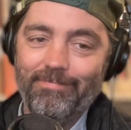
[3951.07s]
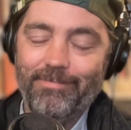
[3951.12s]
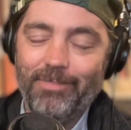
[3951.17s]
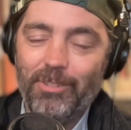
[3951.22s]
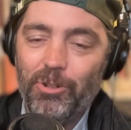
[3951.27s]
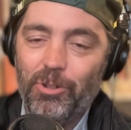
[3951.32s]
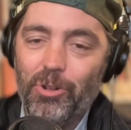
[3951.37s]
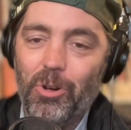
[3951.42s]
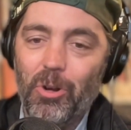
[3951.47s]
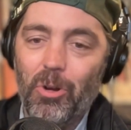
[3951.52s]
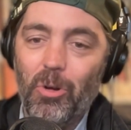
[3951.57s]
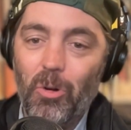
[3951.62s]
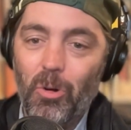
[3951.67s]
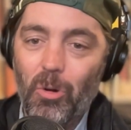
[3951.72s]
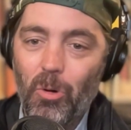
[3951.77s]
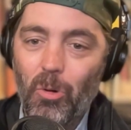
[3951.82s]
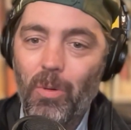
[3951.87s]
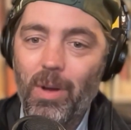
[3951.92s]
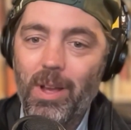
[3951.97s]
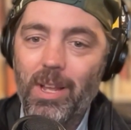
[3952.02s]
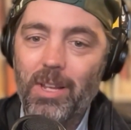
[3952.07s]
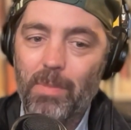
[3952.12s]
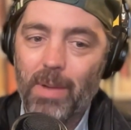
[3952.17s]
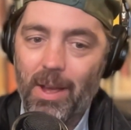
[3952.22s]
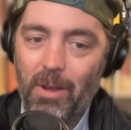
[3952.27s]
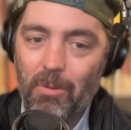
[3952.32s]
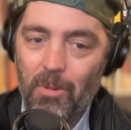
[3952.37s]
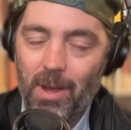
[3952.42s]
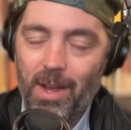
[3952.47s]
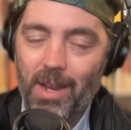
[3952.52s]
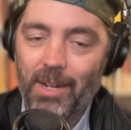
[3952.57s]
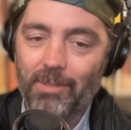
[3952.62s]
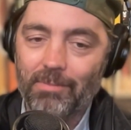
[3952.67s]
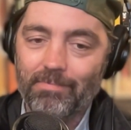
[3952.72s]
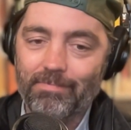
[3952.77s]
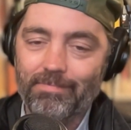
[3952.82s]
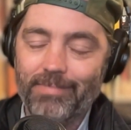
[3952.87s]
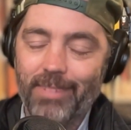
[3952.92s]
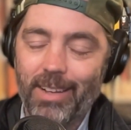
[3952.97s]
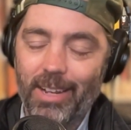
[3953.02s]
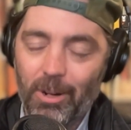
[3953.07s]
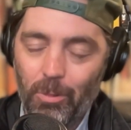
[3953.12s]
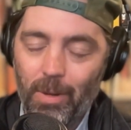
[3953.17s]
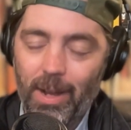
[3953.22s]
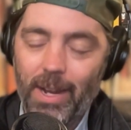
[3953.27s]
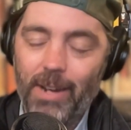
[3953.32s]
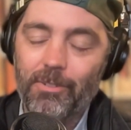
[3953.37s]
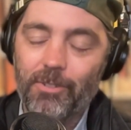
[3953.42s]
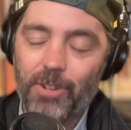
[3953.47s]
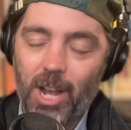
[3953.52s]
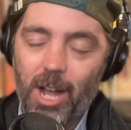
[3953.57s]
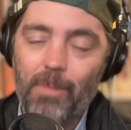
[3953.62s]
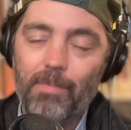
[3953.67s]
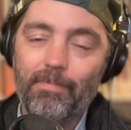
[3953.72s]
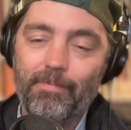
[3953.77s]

You should always buy wine at a wine shop.